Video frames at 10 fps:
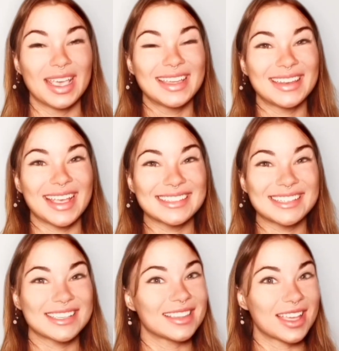
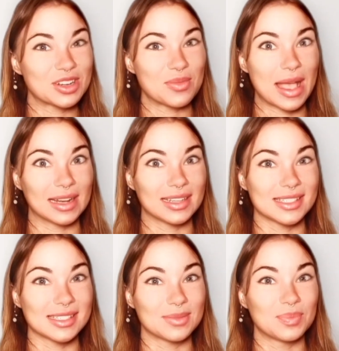Next is
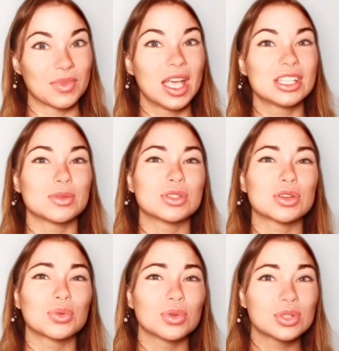electromagnetism. So it's
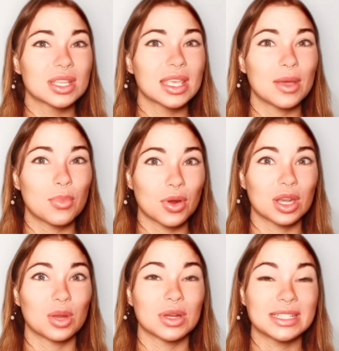crucially
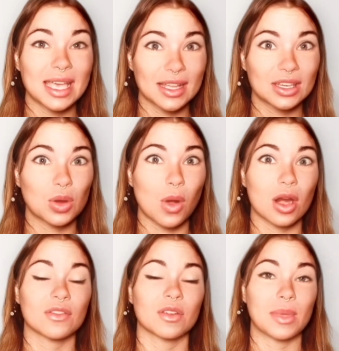important to protect your
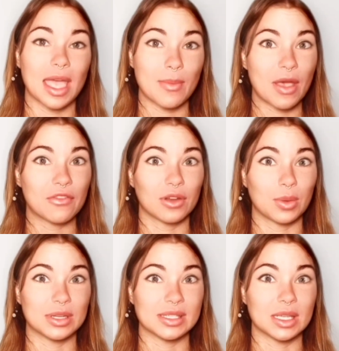water from EMF
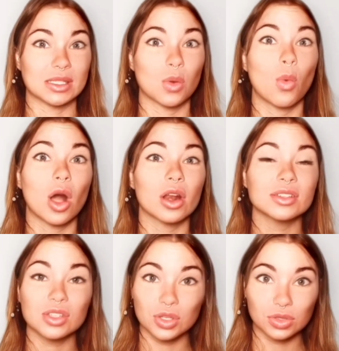frequencies. Water
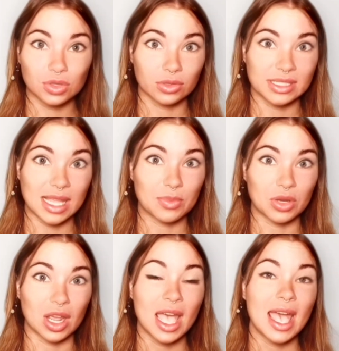is a neutral
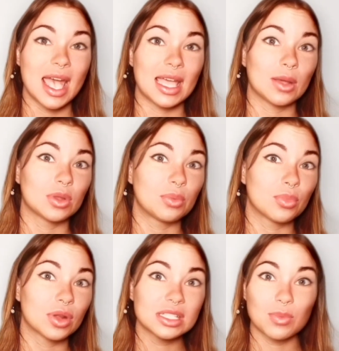receptor, and it will
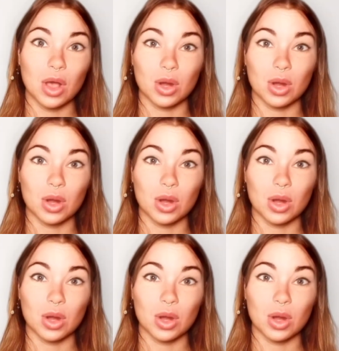imprint upon